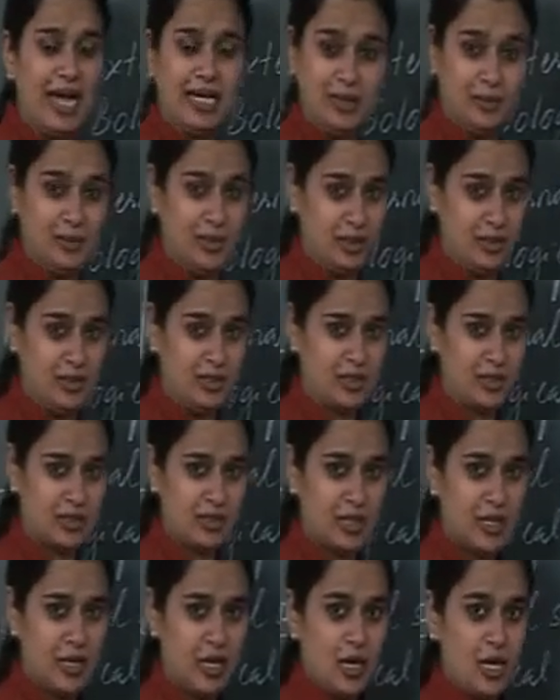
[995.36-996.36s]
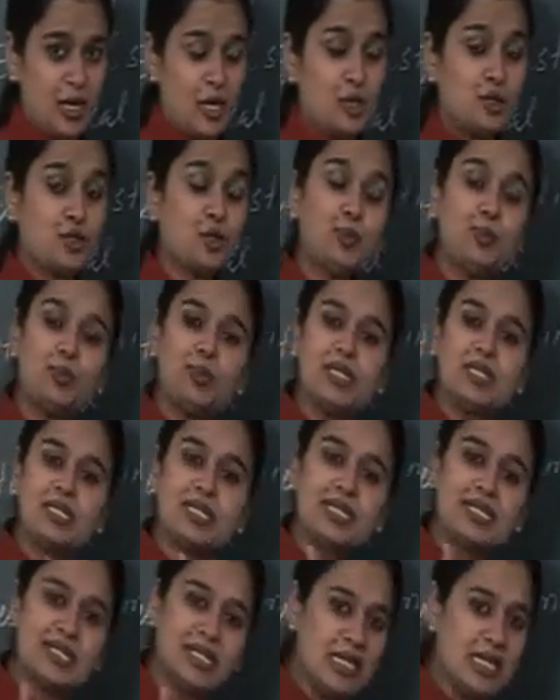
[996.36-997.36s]
animals, to
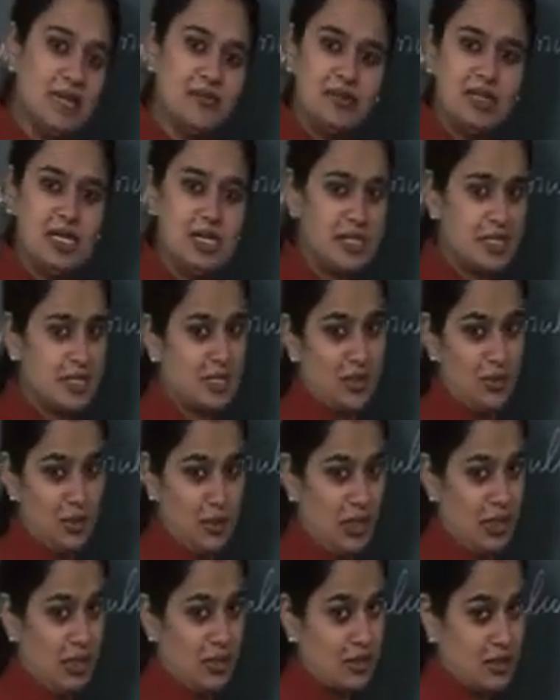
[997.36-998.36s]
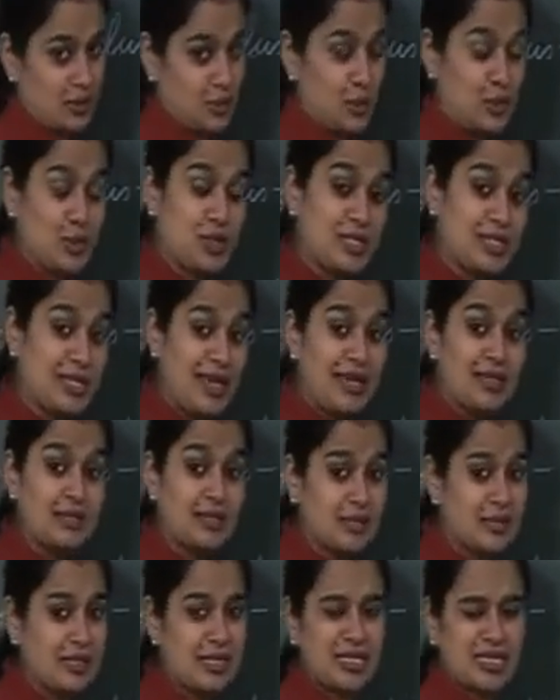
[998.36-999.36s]
perceive the stimulus, to
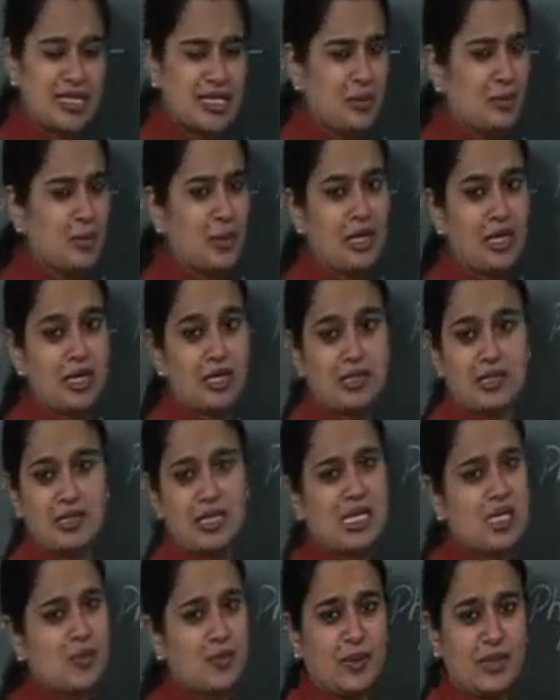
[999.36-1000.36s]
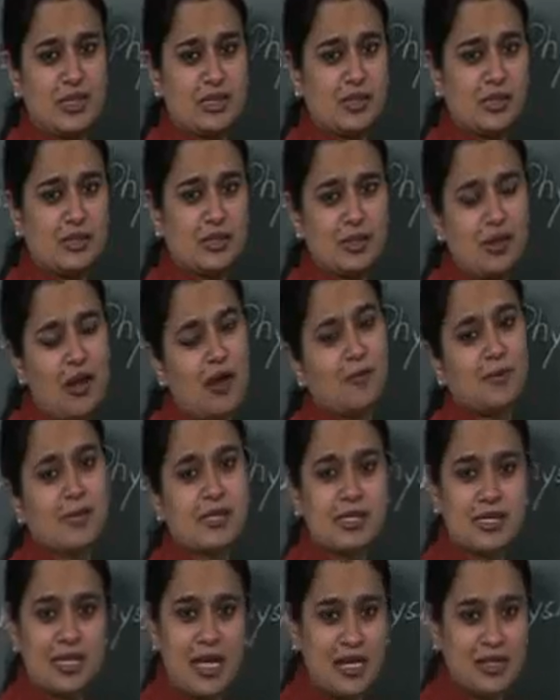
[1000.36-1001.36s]
sense the stimulus, there is presence of
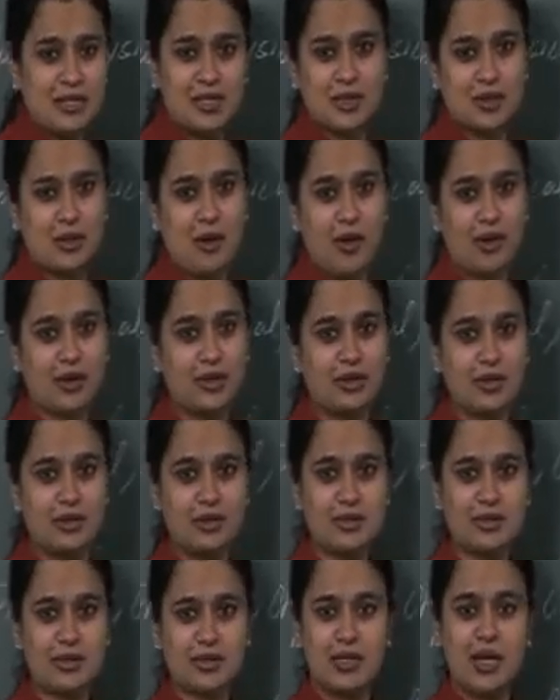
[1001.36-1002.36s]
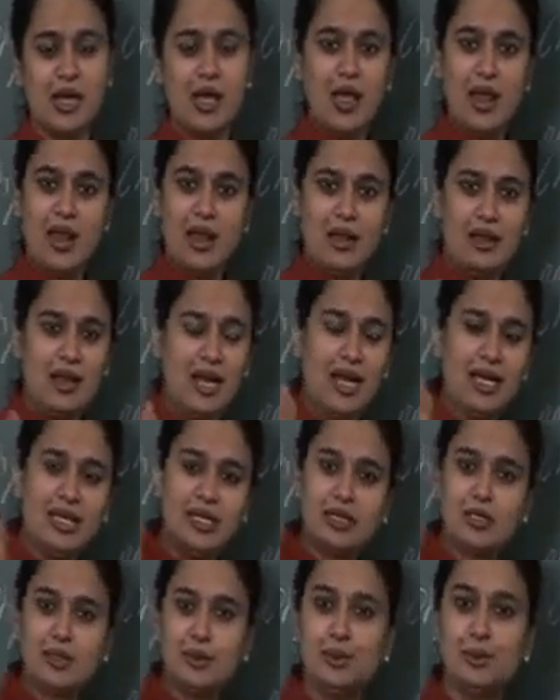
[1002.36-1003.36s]
sense organs
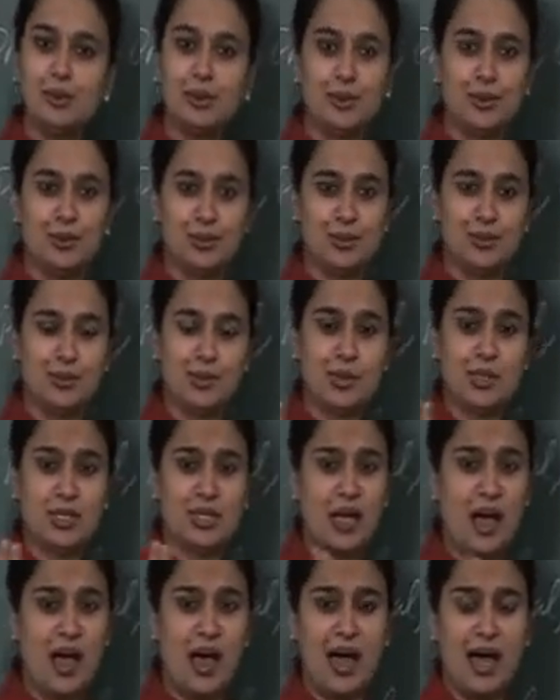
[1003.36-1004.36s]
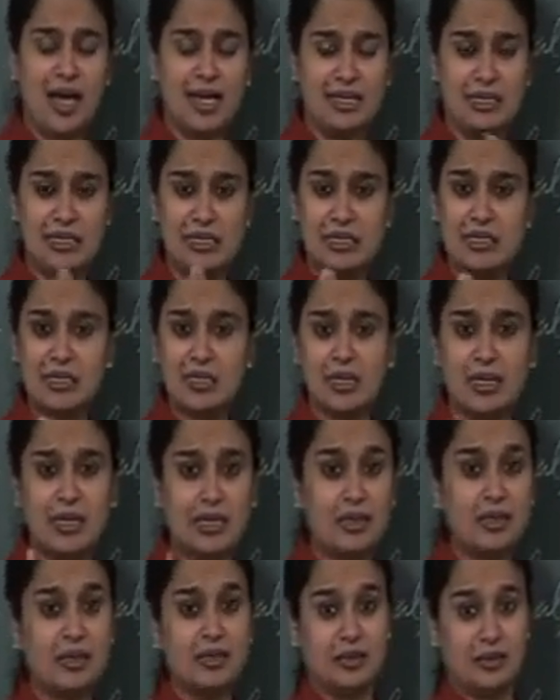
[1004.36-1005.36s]
like nose, eyes,
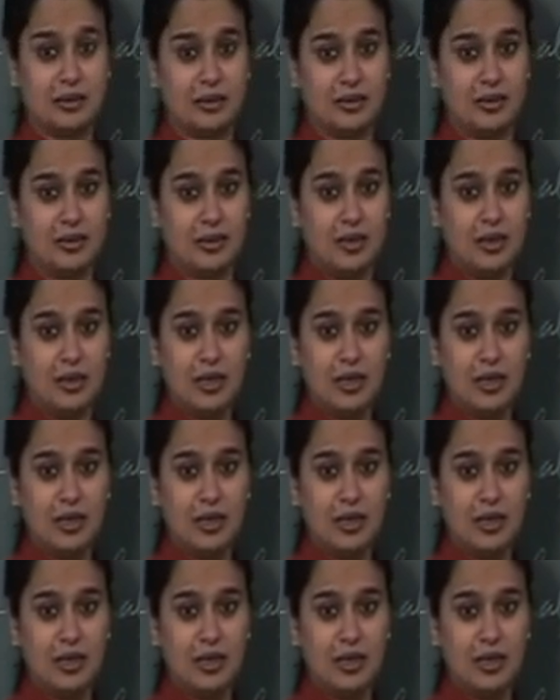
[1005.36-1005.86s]
ear.